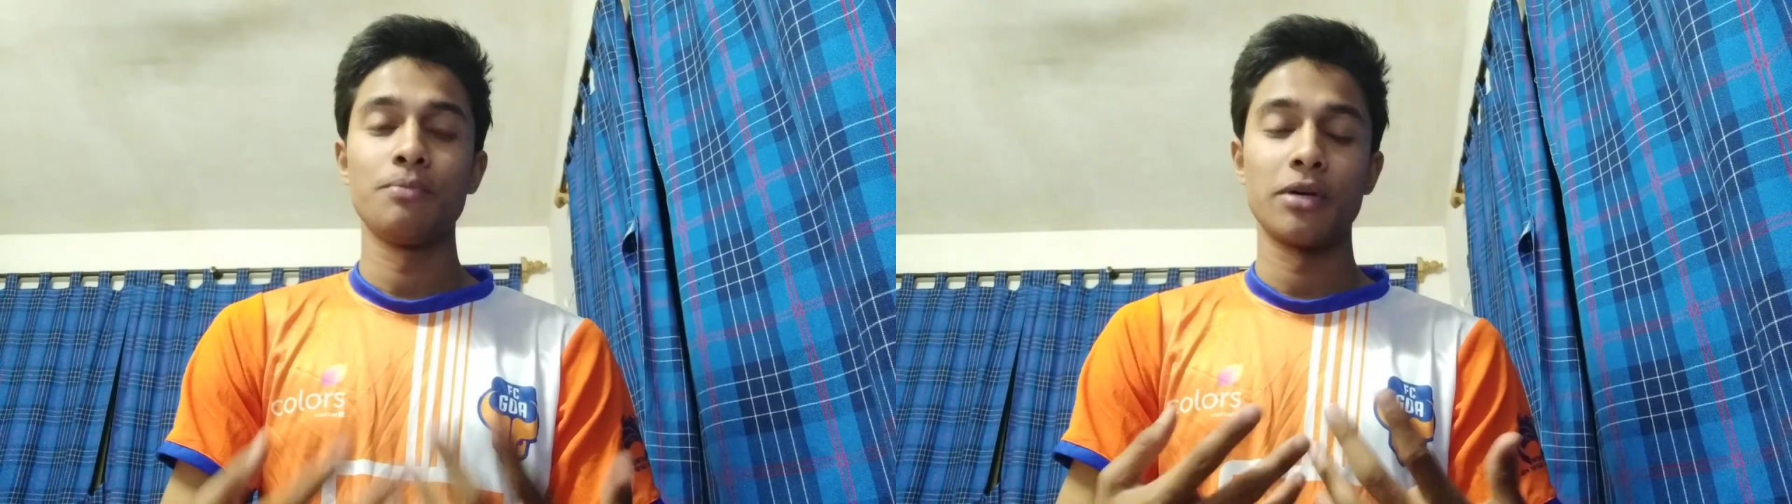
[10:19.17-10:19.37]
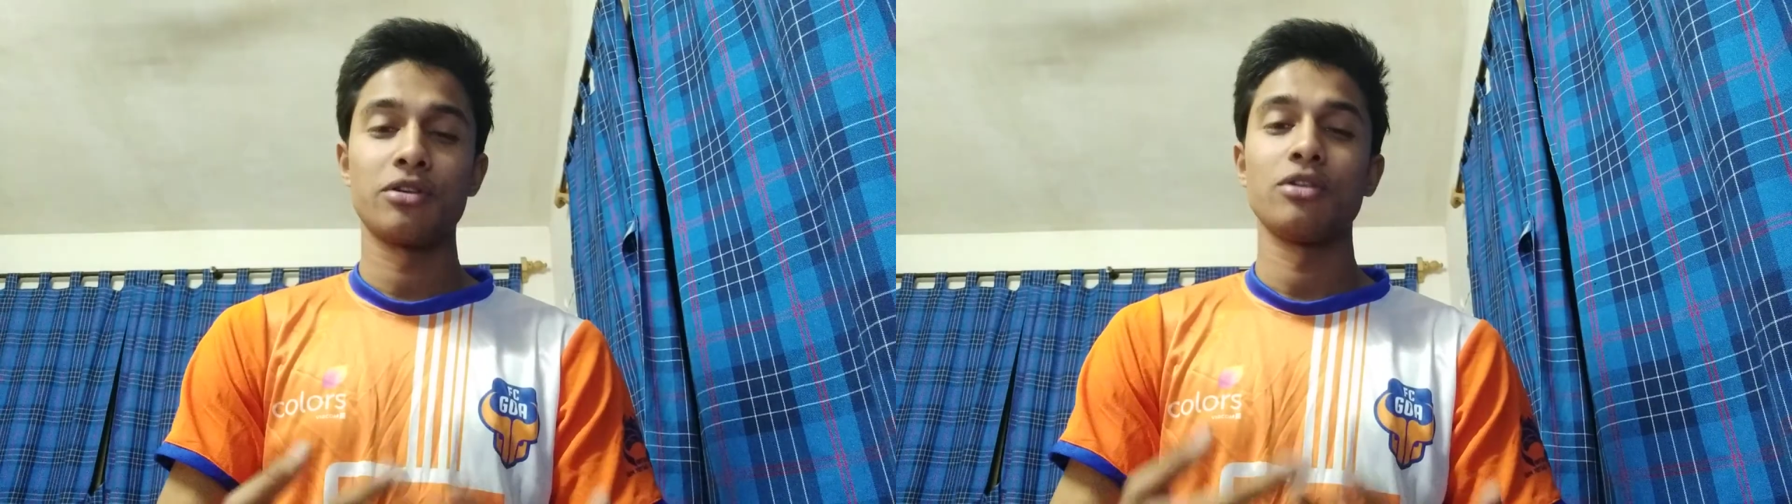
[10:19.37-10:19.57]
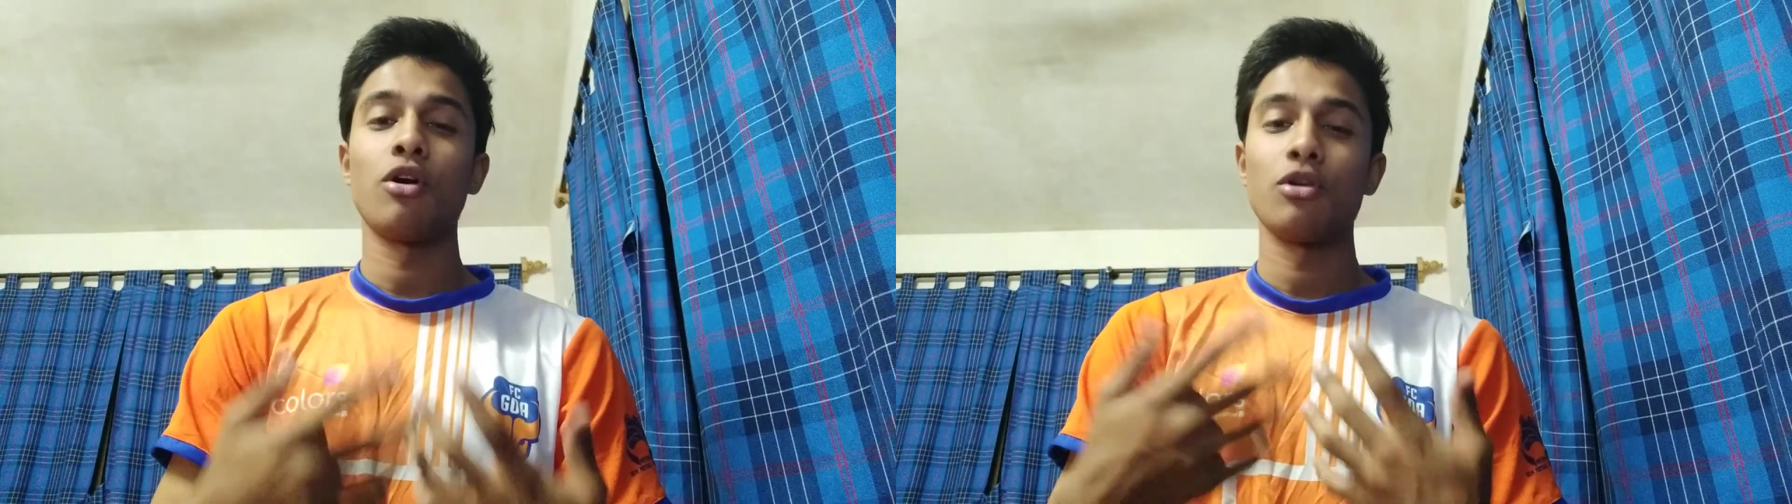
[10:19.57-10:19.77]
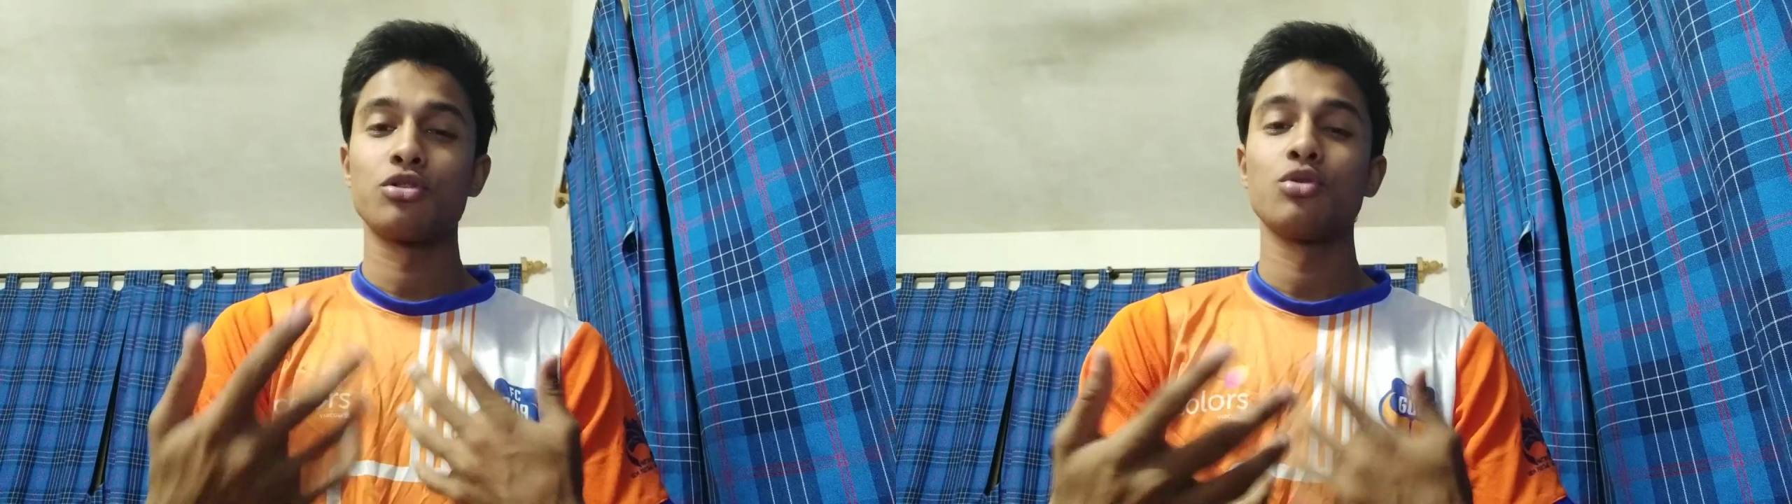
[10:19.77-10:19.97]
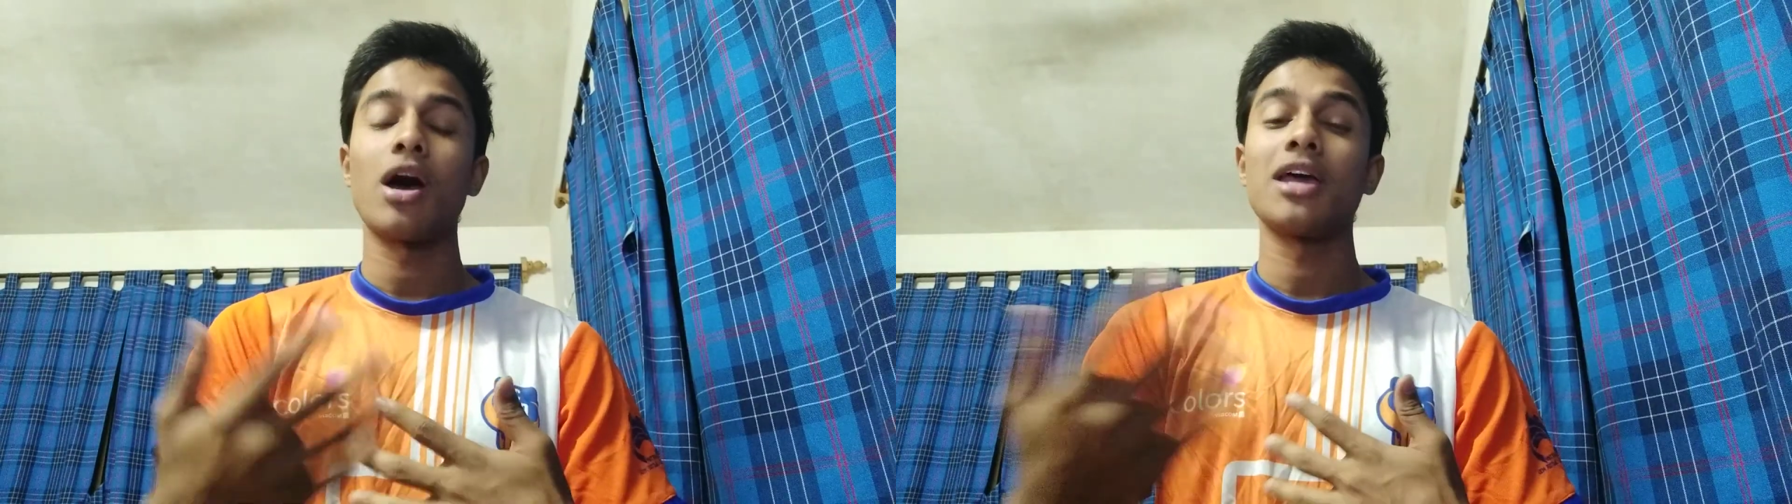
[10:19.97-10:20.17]
but
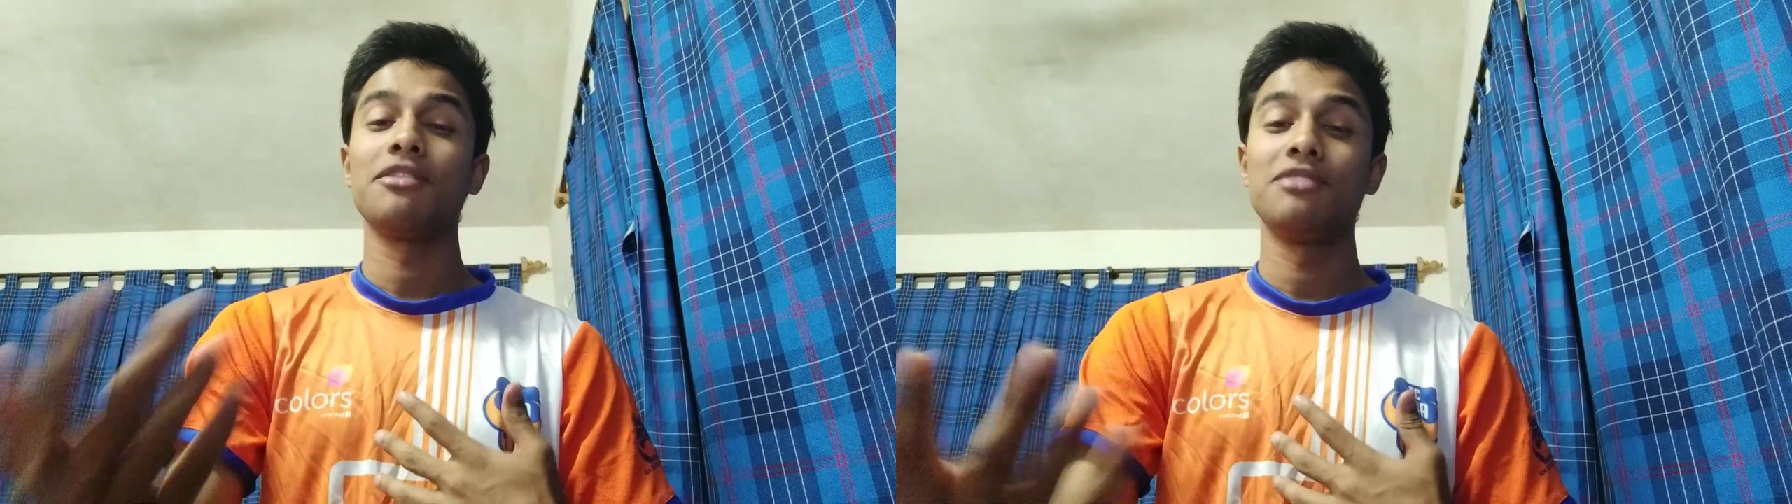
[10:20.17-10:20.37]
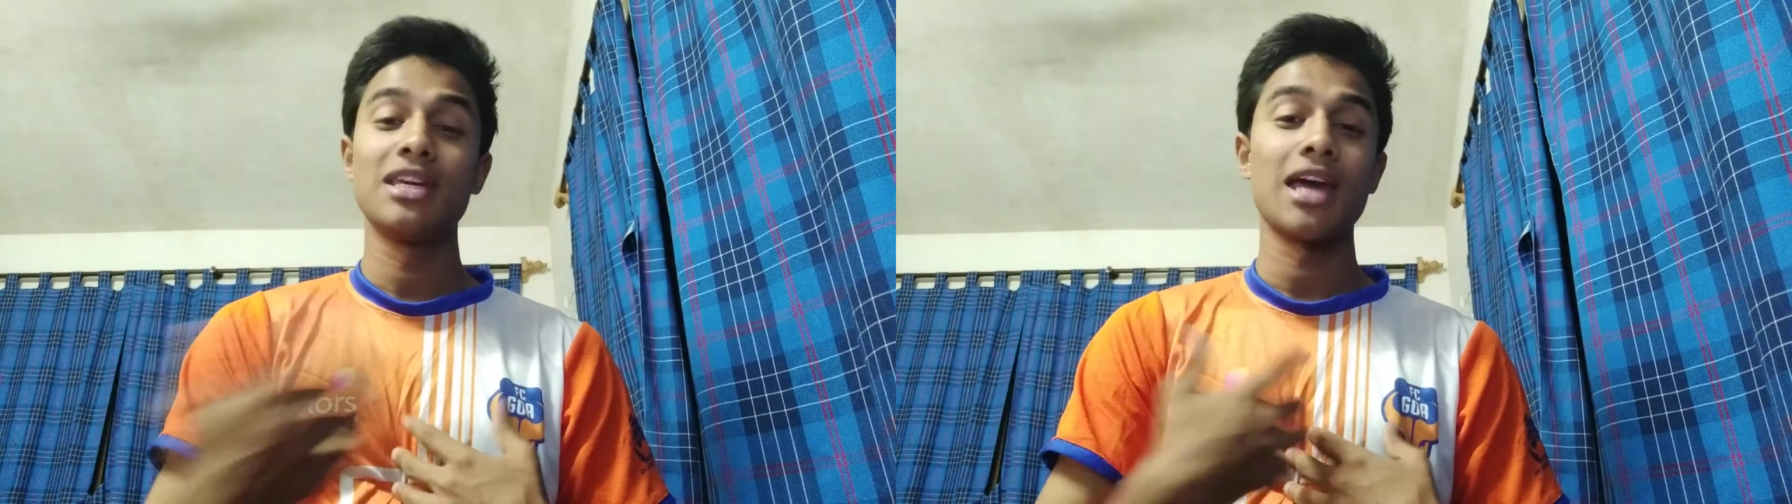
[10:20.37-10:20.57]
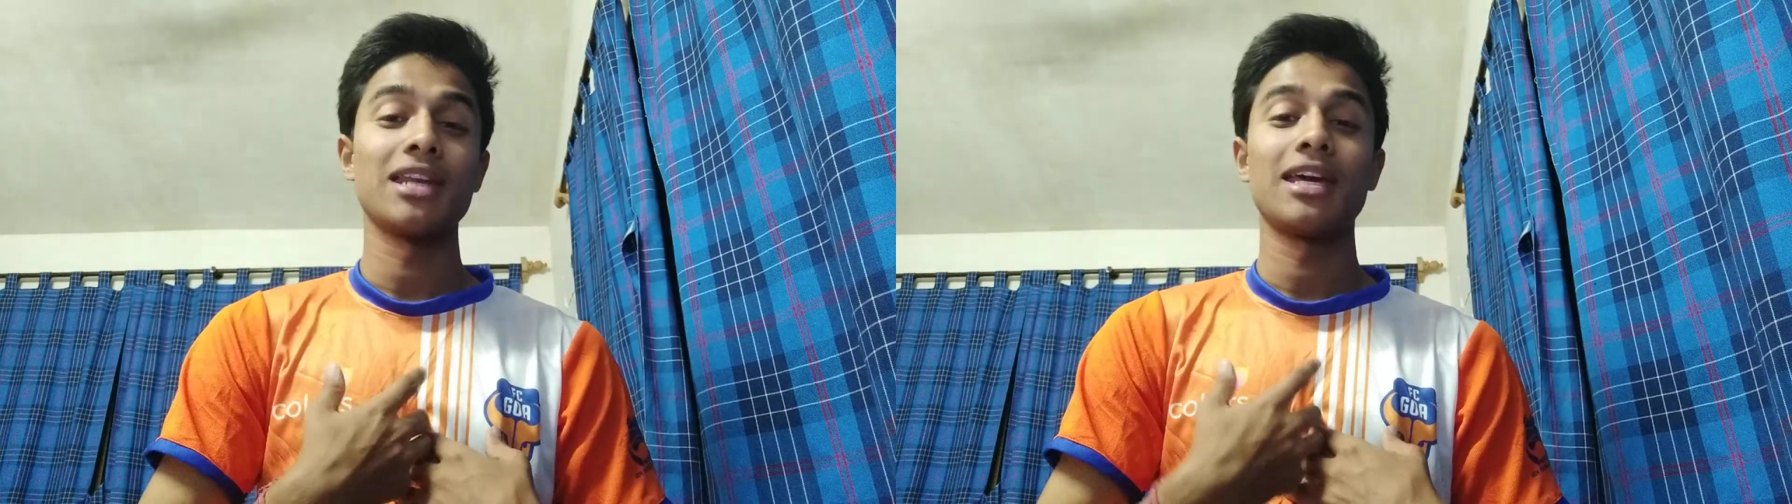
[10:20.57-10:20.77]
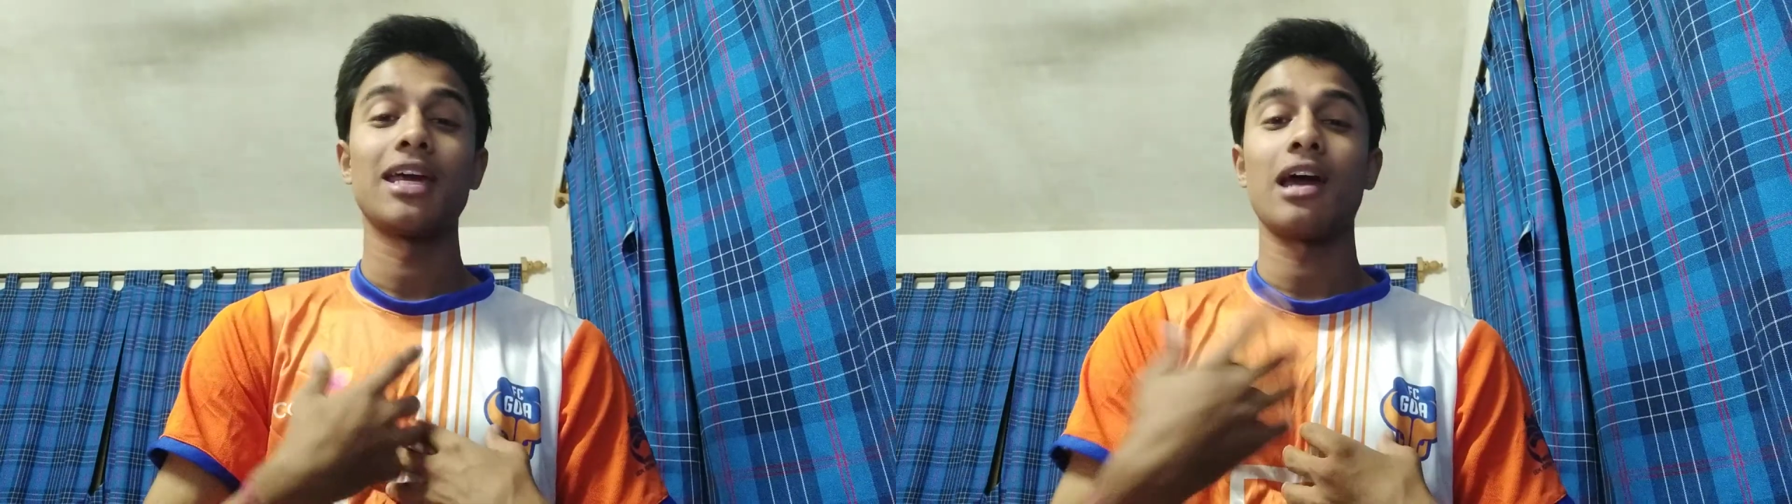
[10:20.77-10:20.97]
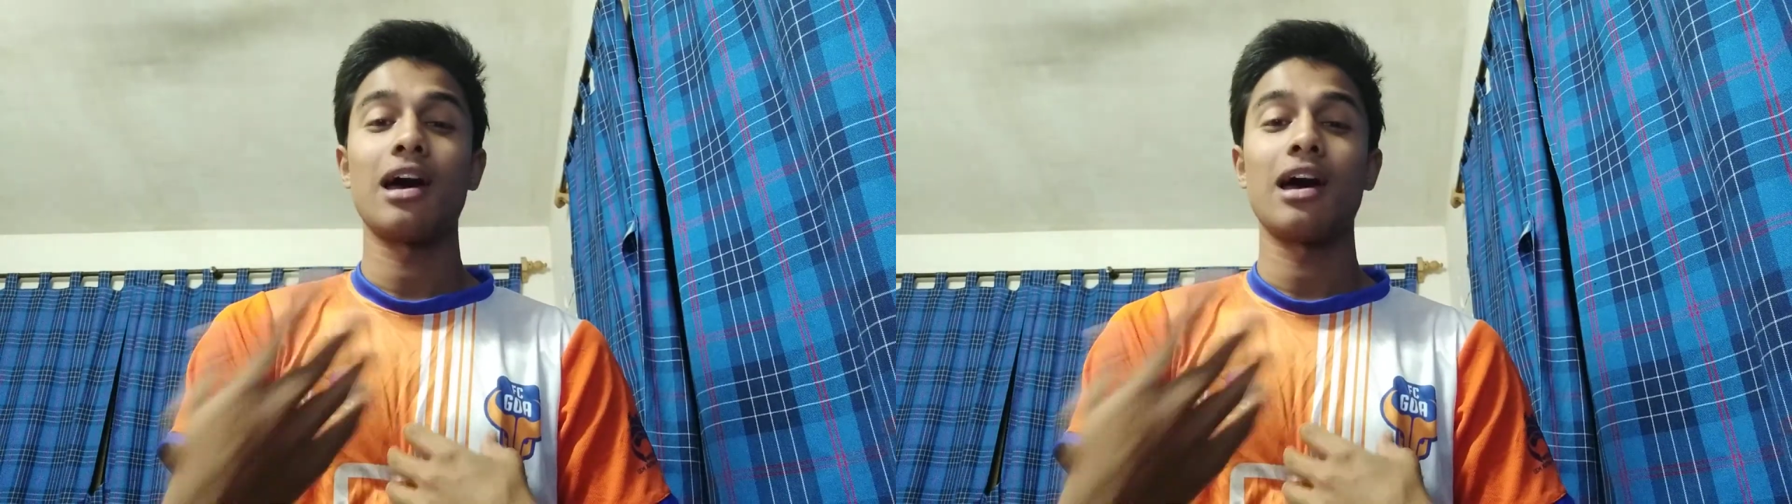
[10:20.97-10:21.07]
also we can get